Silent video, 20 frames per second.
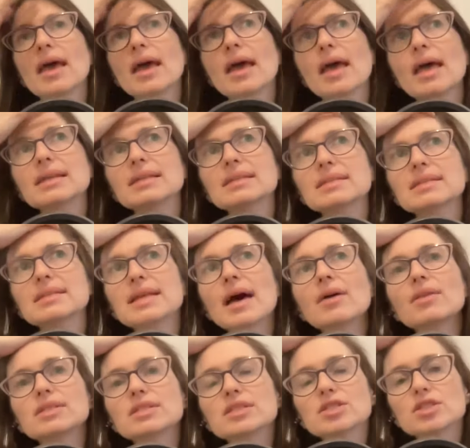And
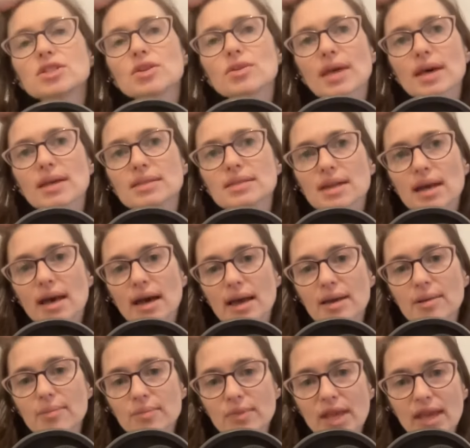now this is
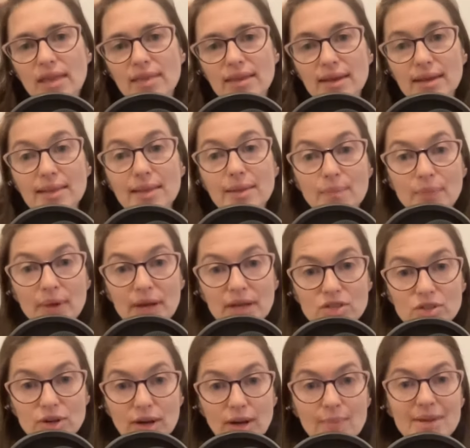2009, and the
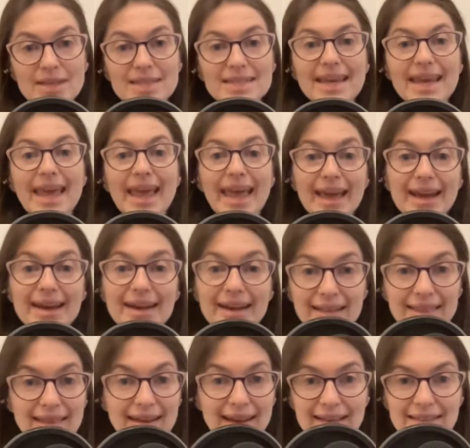Olympics are coming to
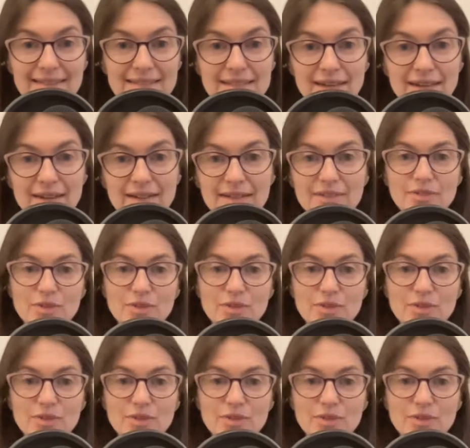Canada the next year.